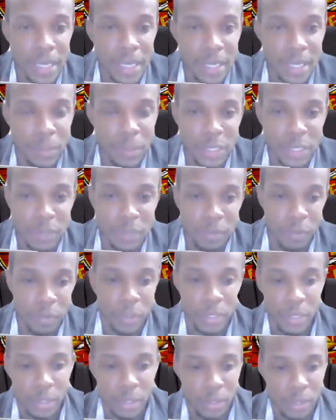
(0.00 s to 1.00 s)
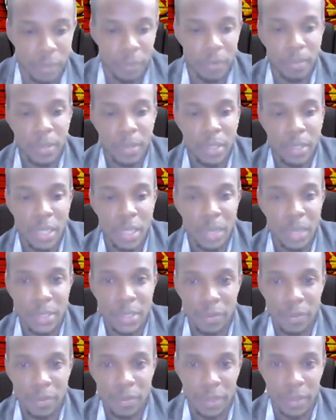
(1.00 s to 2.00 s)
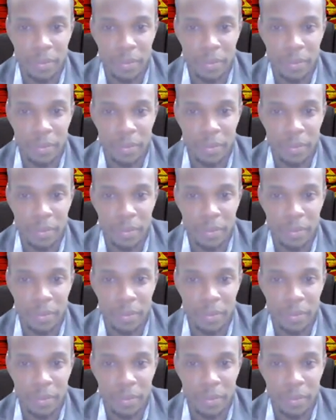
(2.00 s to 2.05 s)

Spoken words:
that it wasn't even funny. So for me, your game is a 5.